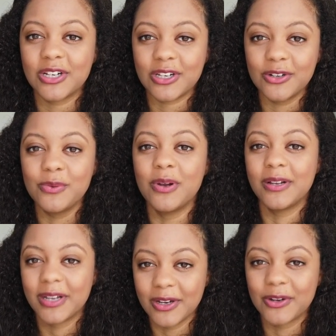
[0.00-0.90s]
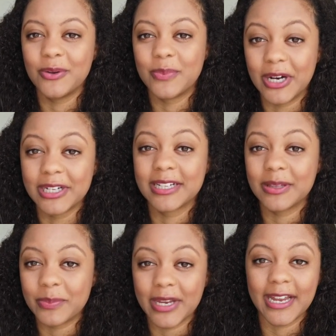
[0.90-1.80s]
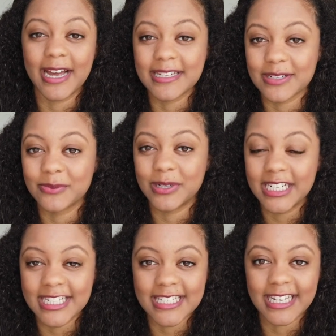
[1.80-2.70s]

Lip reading: coupon clipping as it was.